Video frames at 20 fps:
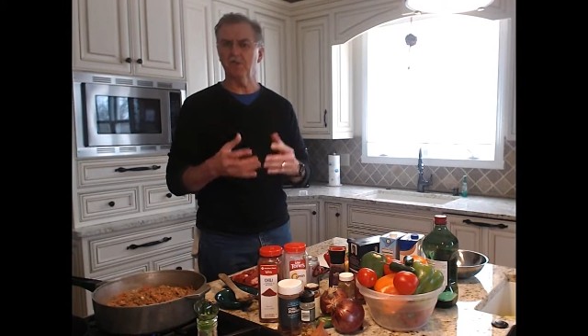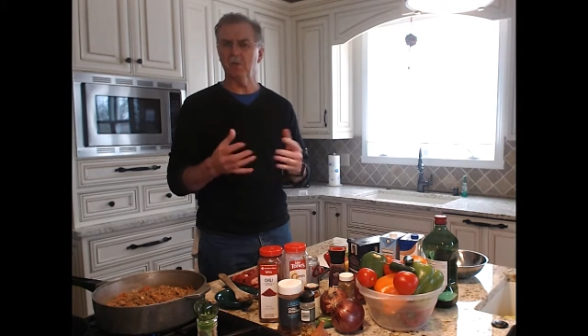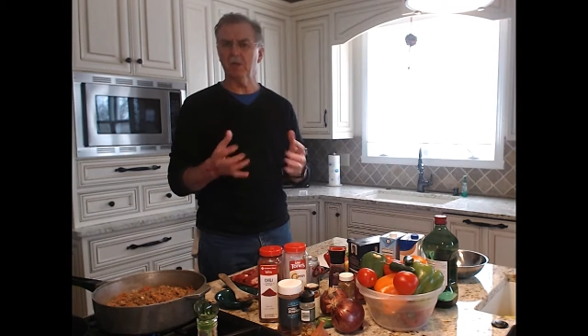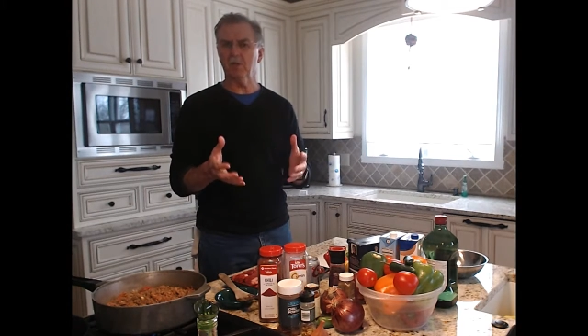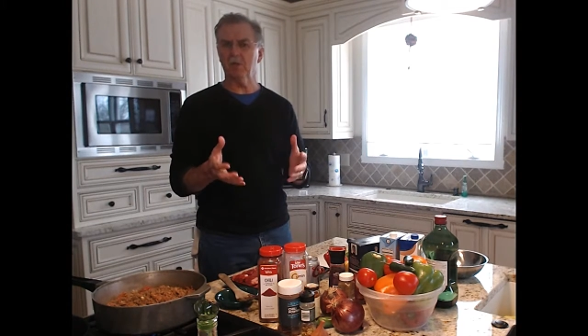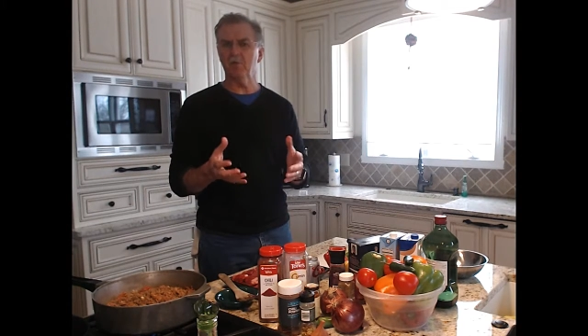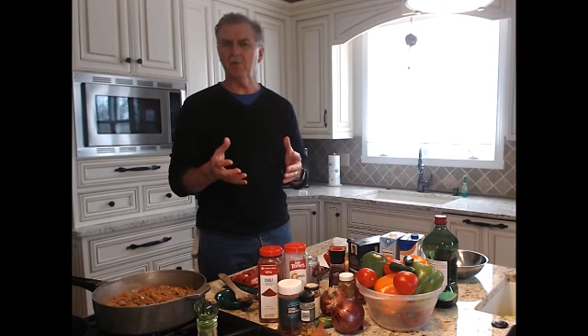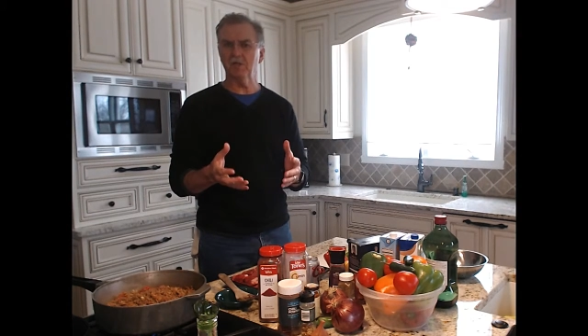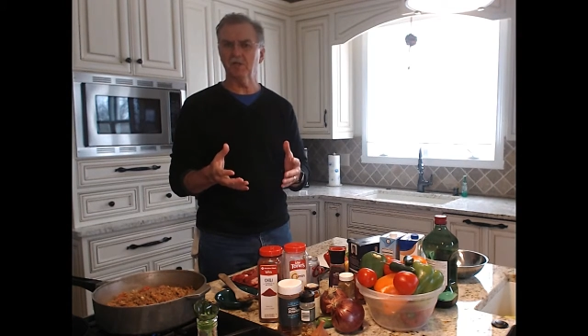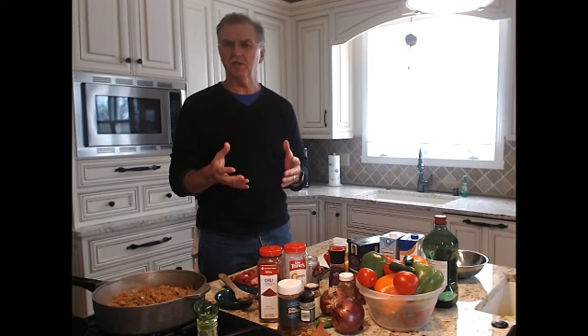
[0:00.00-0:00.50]
the
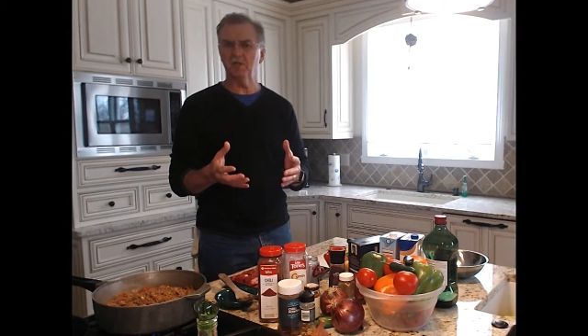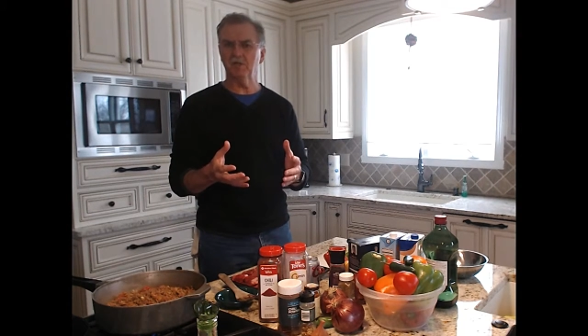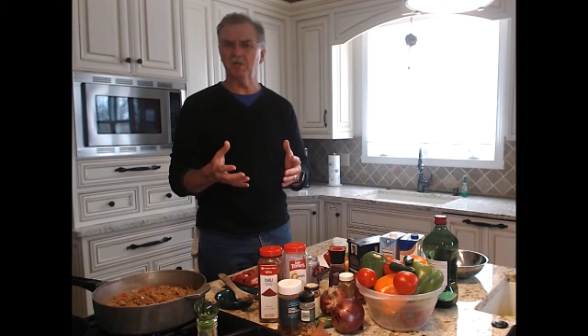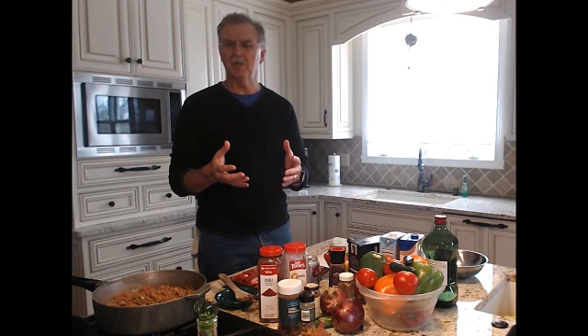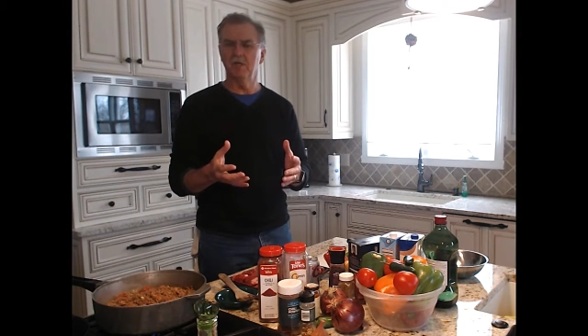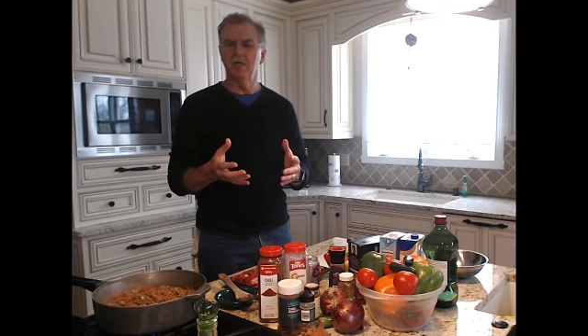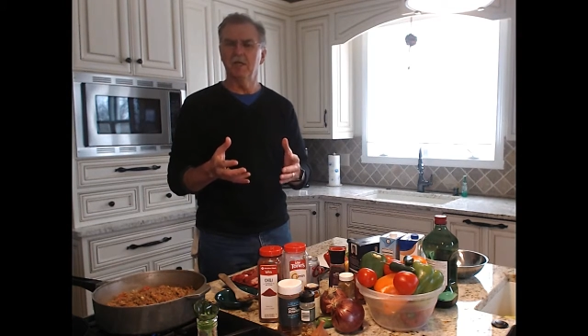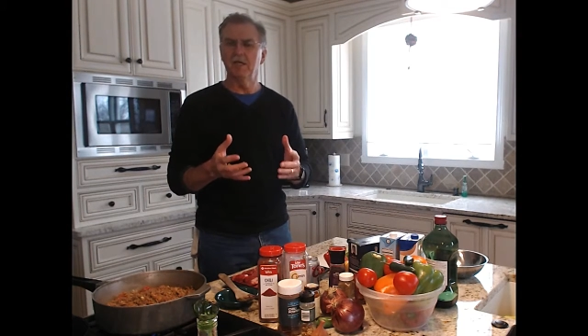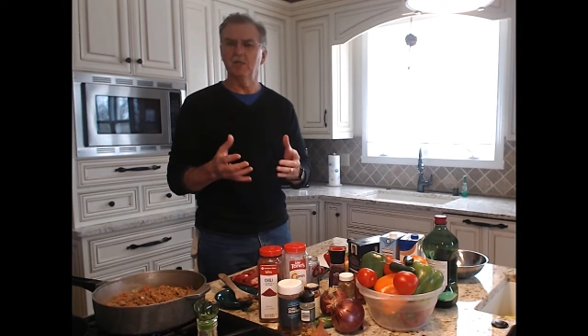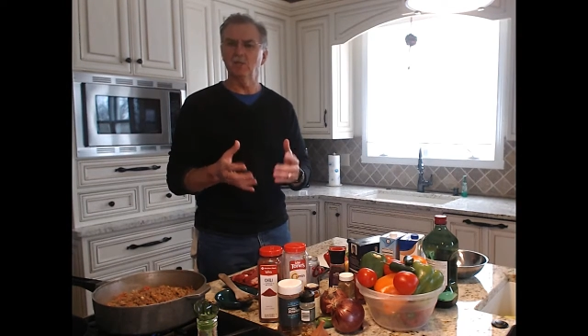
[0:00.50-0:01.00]
right
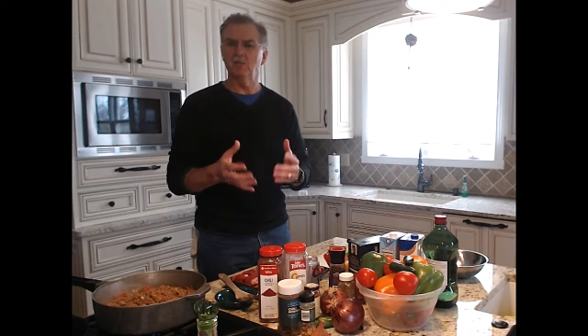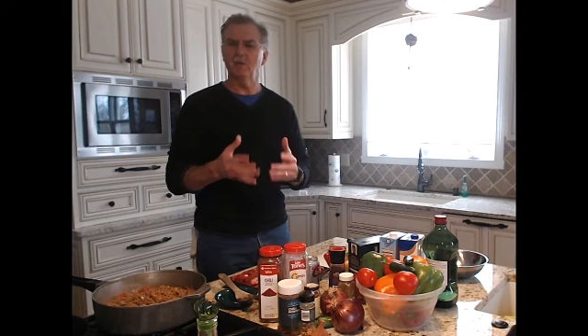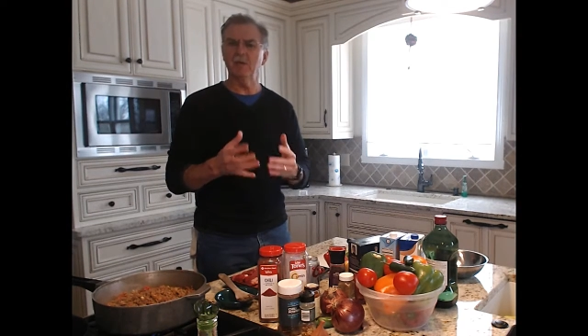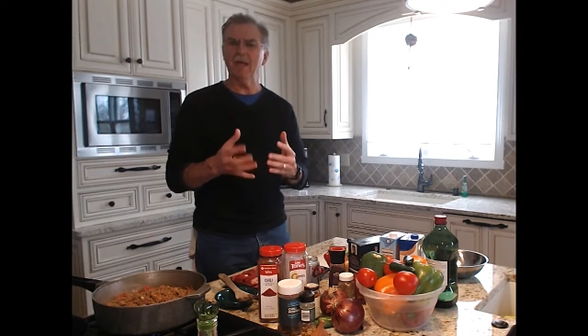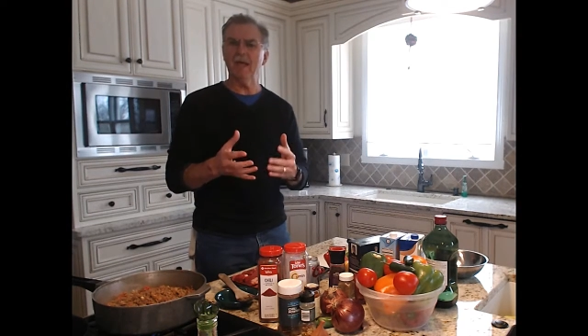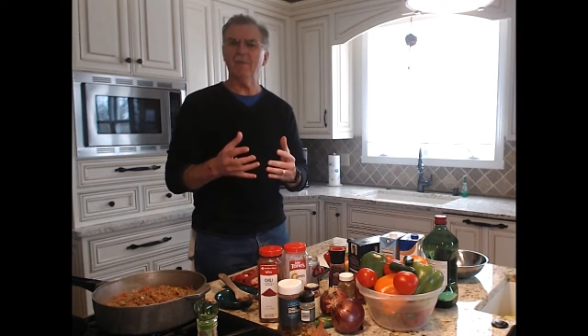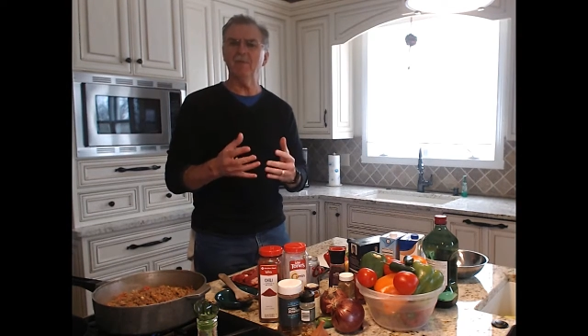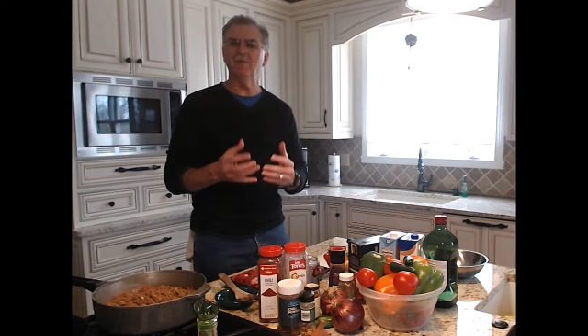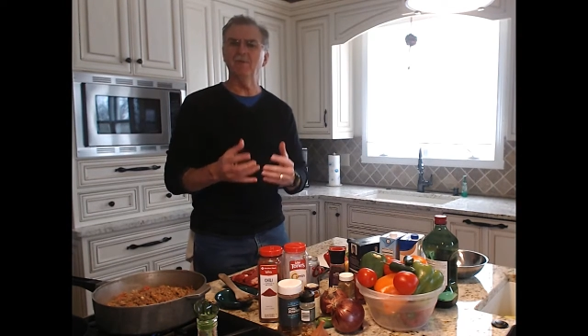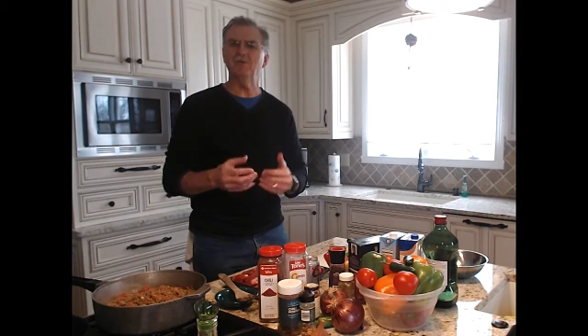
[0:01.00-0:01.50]
questions, is what happens